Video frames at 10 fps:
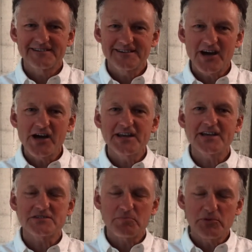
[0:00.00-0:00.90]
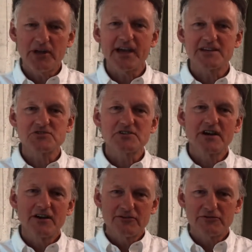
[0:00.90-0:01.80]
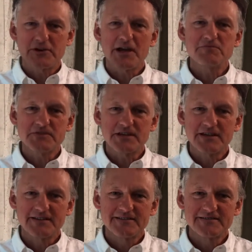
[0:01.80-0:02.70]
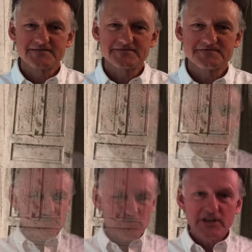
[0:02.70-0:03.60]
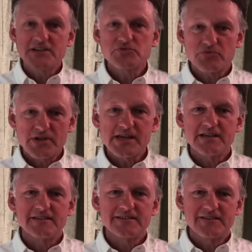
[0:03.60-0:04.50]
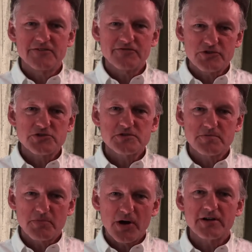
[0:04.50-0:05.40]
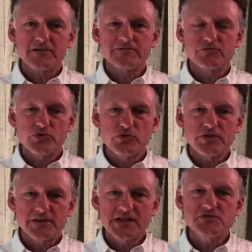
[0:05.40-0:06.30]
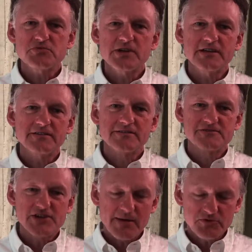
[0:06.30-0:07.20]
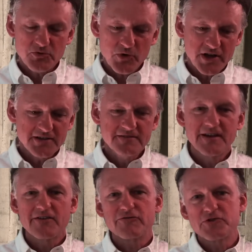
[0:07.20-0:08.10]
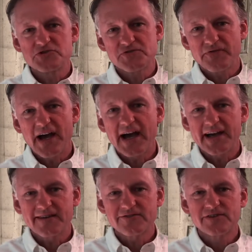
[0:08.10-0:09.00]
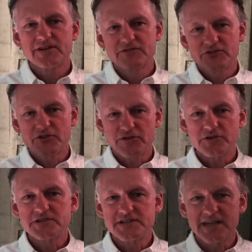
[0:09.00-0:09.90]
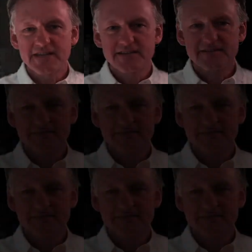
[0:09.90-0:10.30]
God has a place for empty. So let's read the first part of Ruth. Let's read chapter 1, verse 5 to 13.